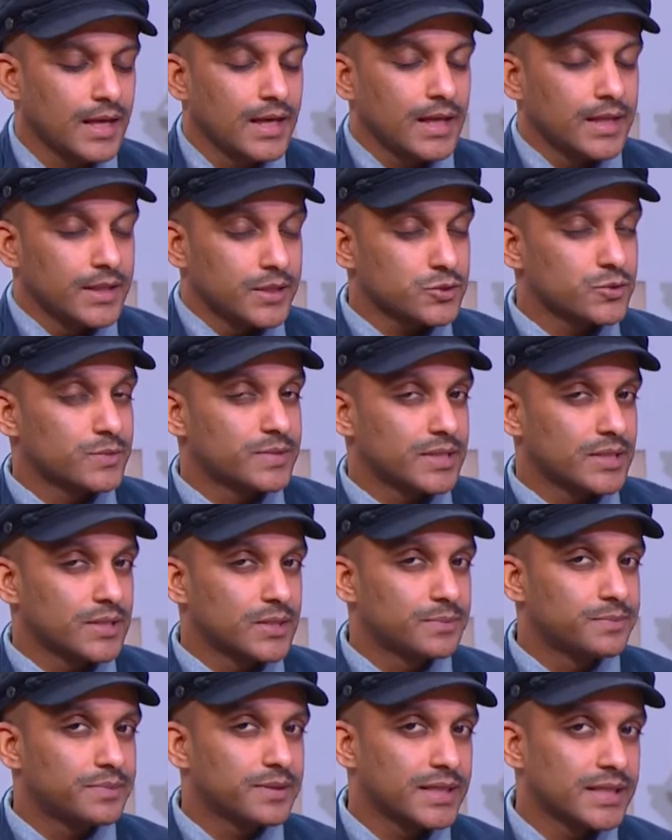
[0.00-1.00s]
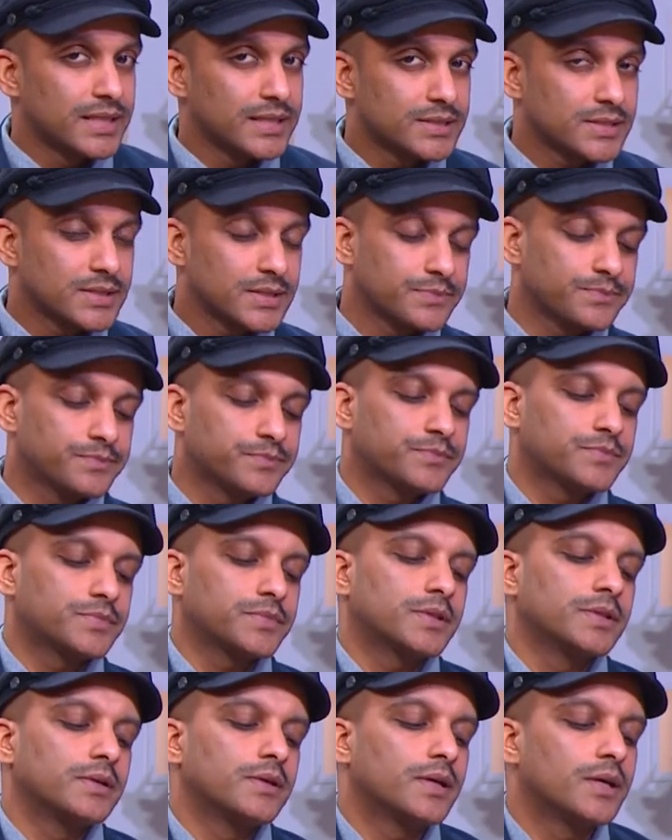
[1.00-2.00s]
This would be a good place to
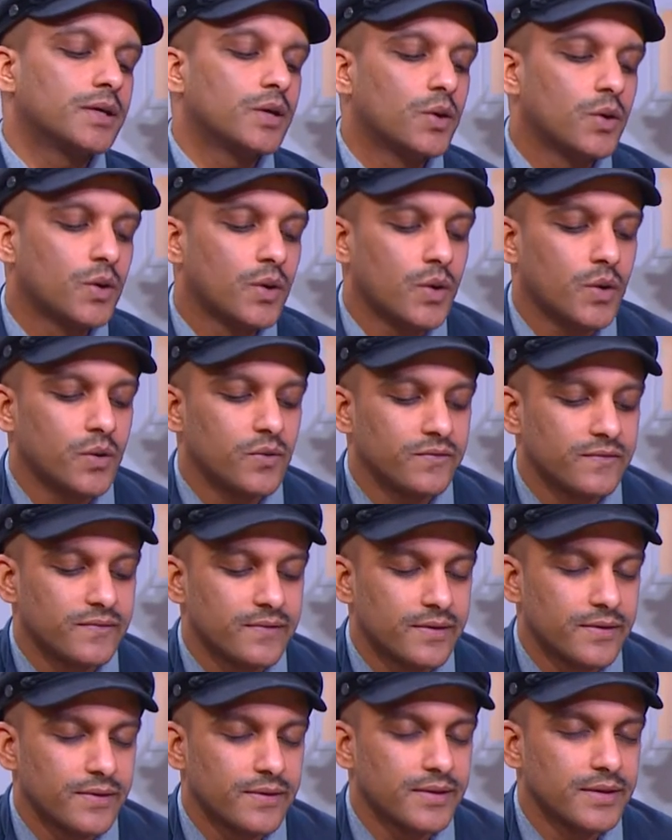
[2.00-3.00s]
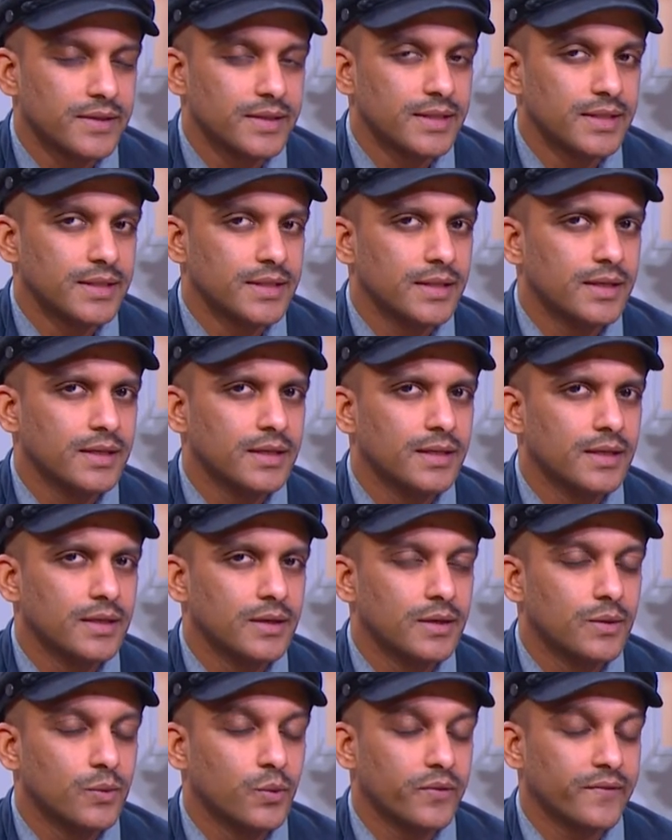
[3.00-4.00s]
go over the
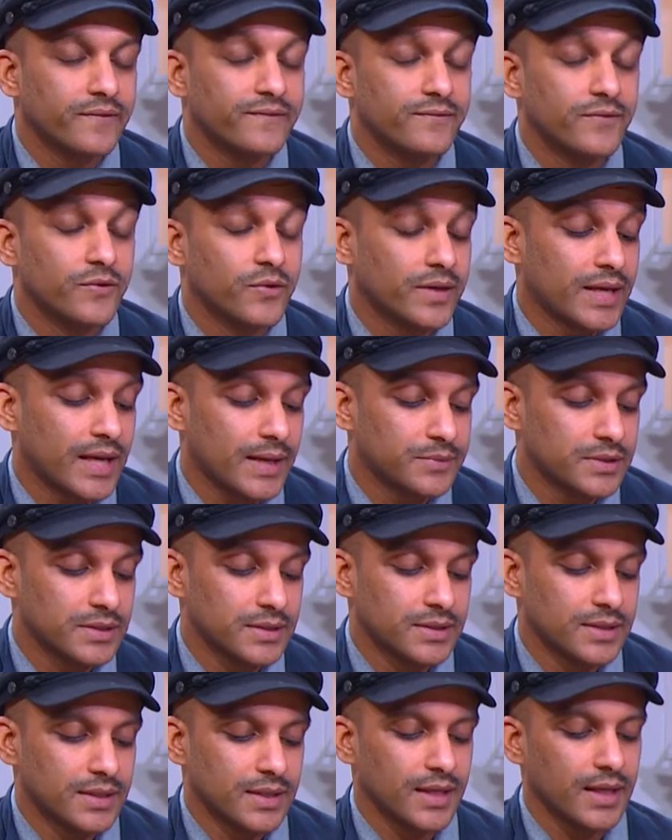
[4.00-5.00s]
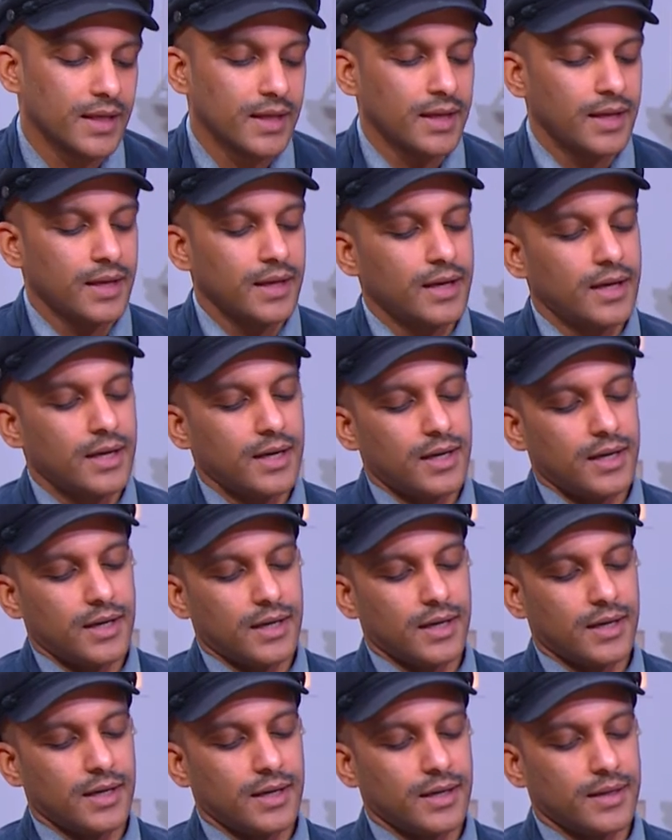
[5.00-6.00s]
vocabulary.
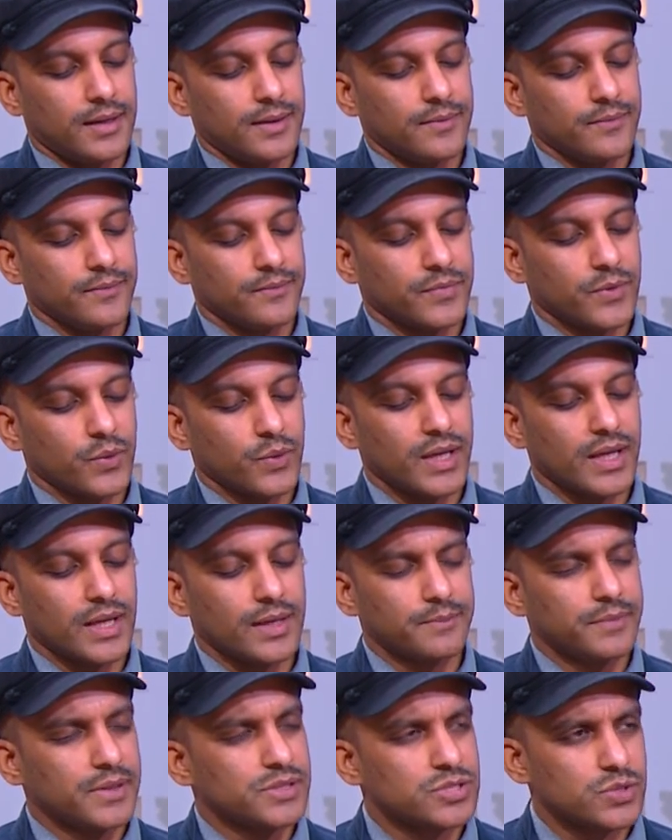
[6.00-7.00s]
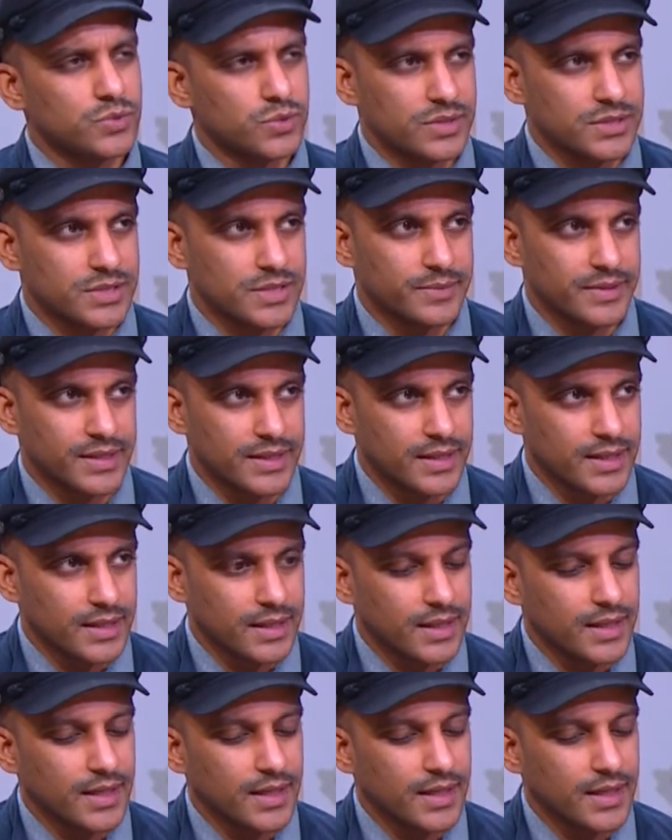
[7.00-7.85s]
We had a bunch of words in the beginning,